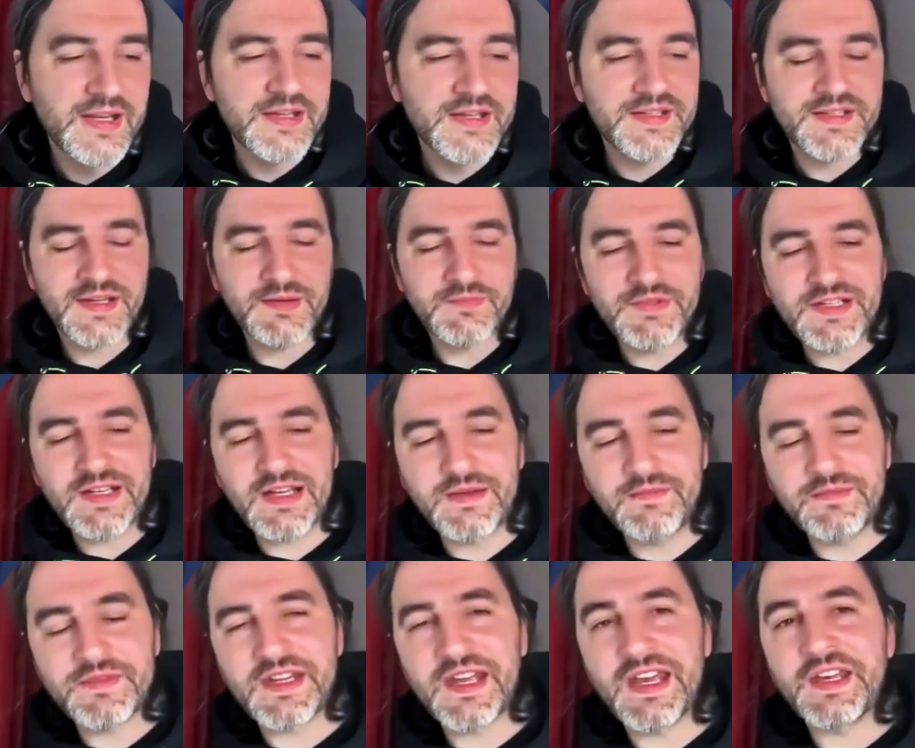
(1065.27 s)

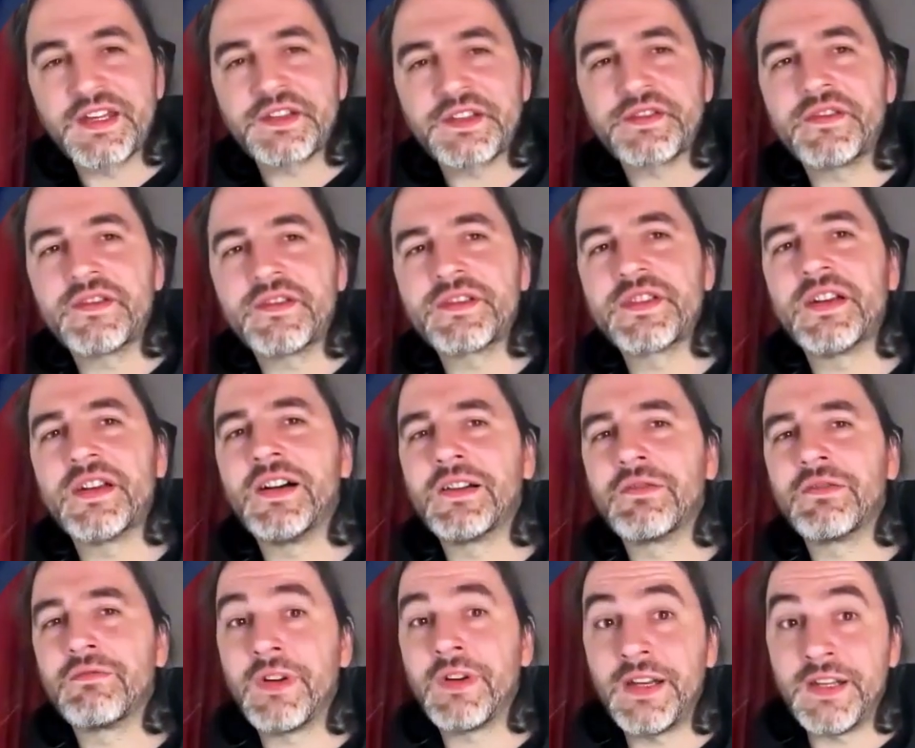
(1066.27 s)
Sometimes answers
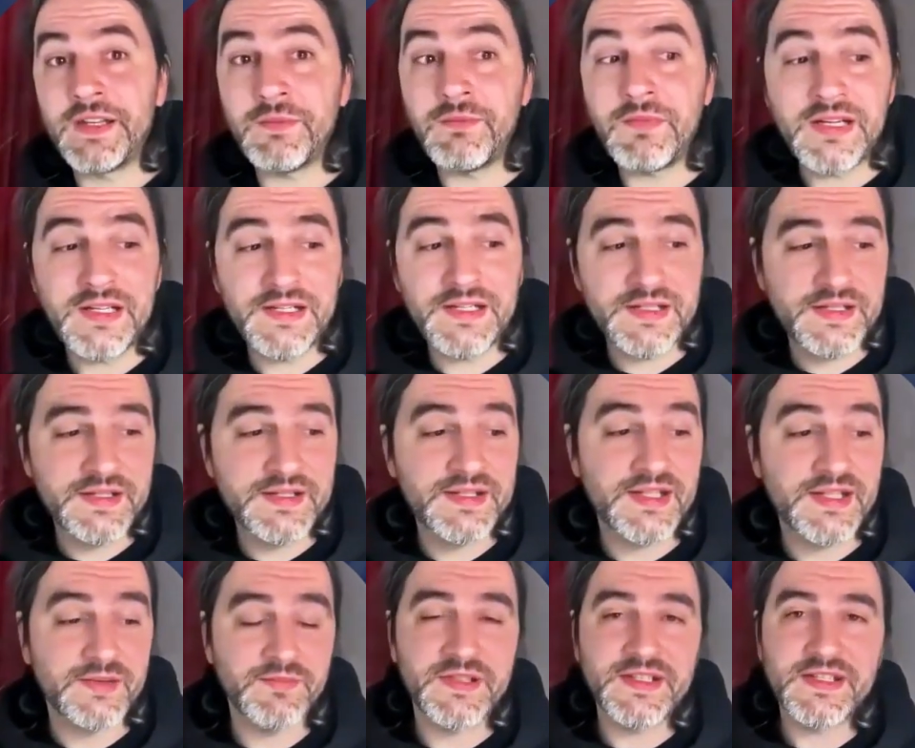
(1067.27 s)
are randomized.
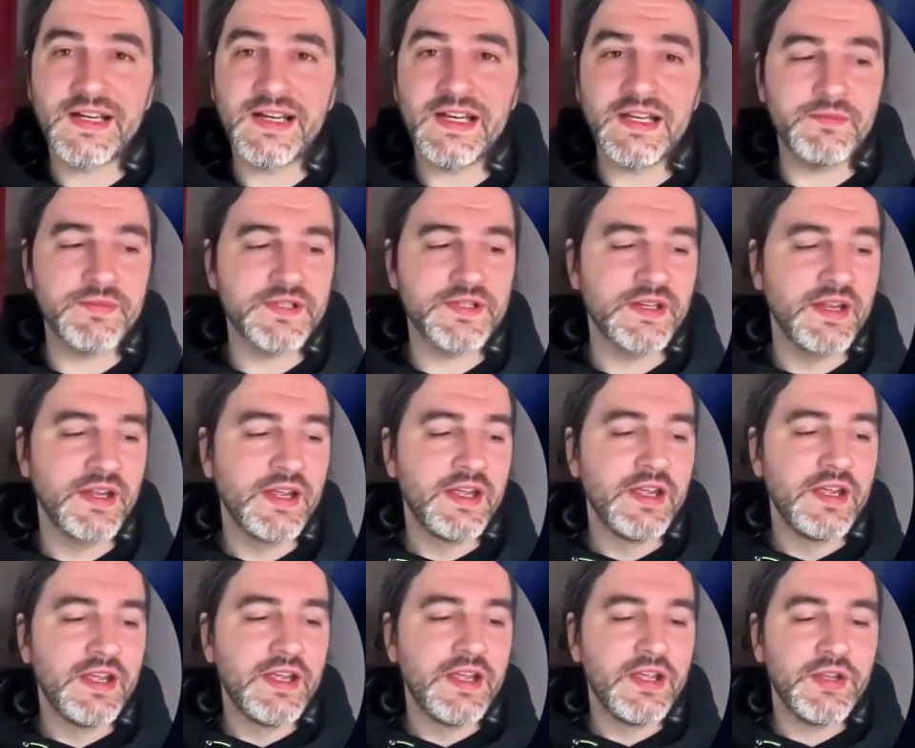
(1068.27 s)
Sometimes
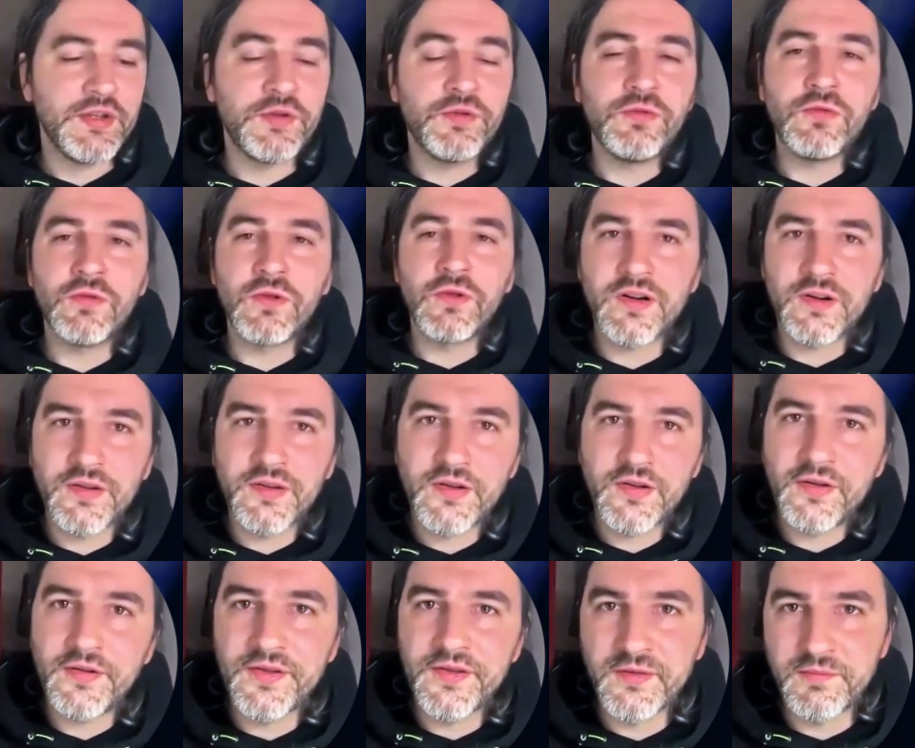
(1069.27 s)
you are
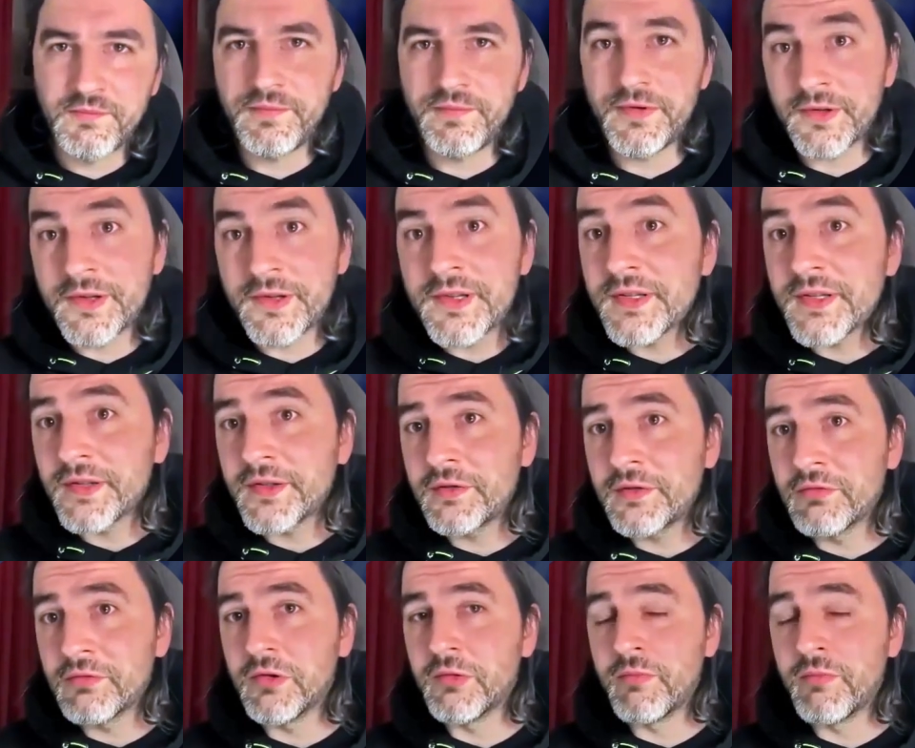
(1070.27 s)
not the person
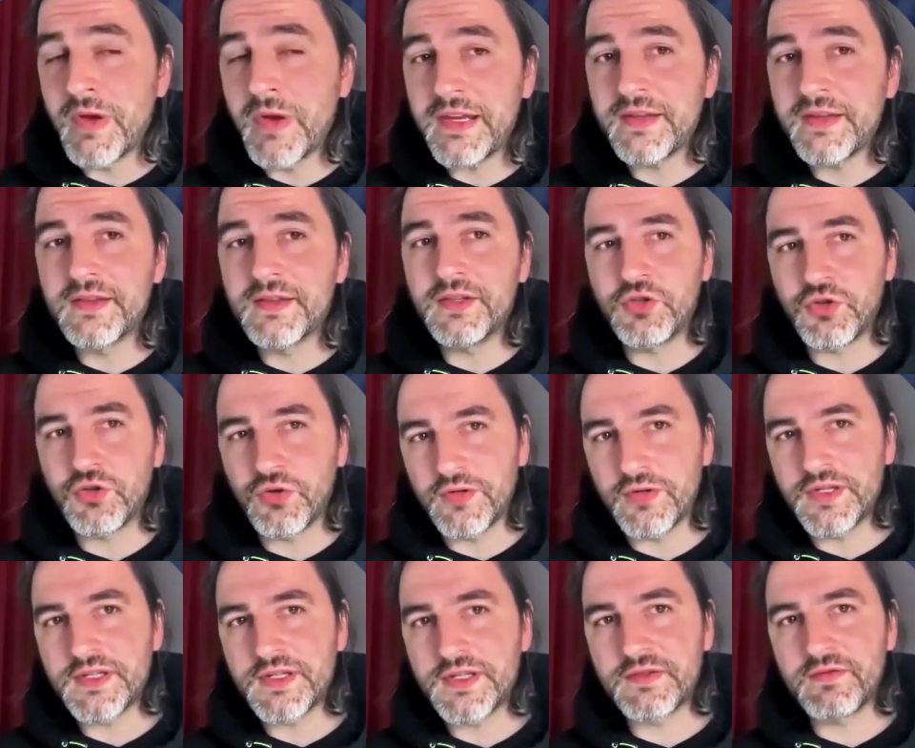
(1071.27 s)
who will make the
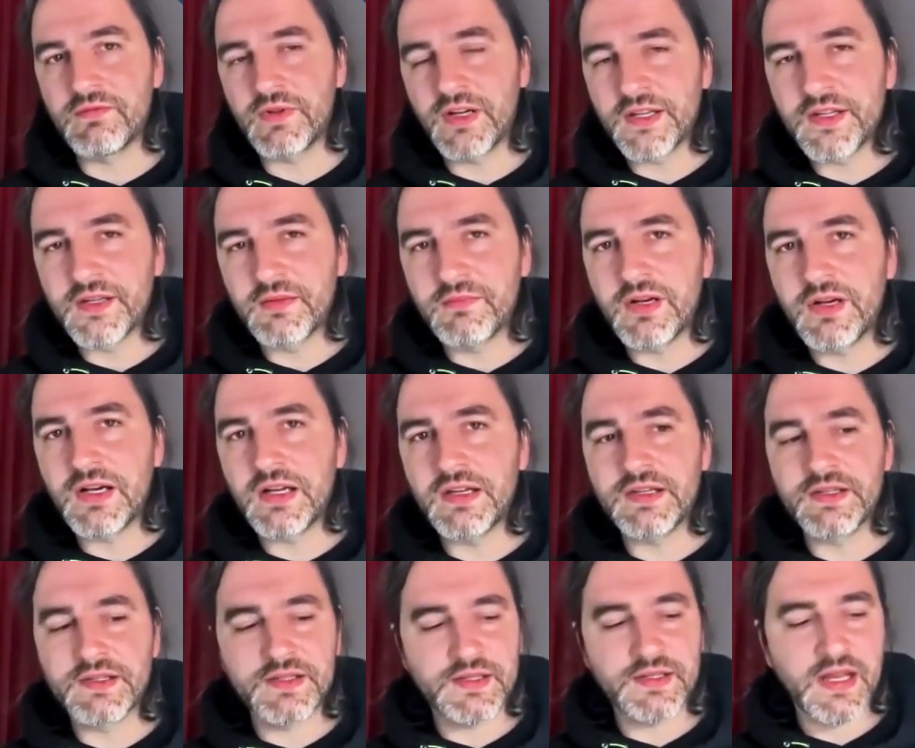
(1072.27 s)
choice to
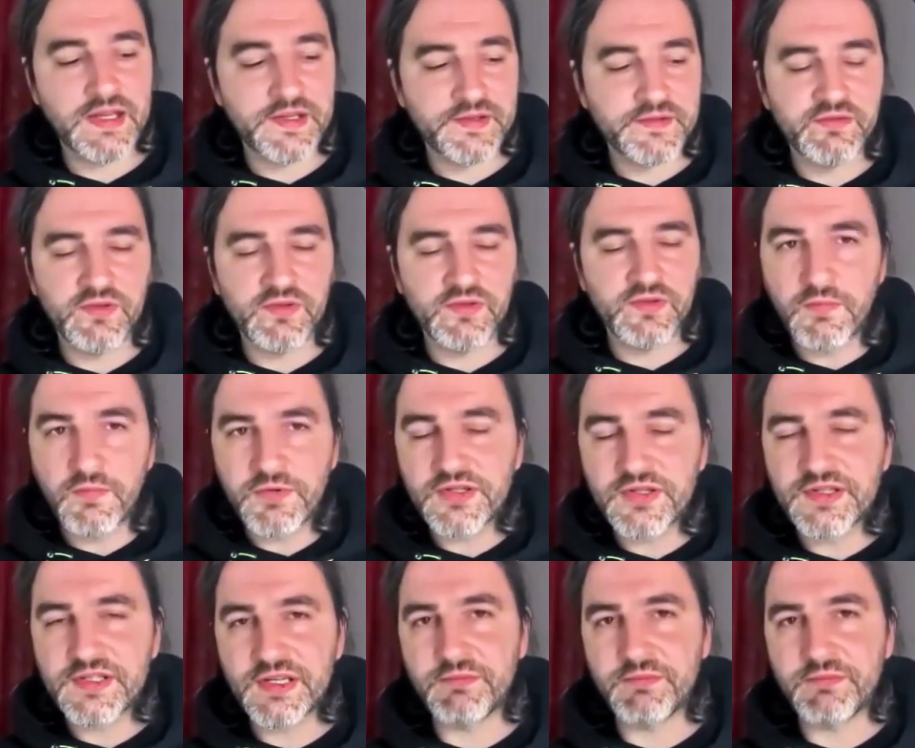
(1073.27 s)
randomize answer options.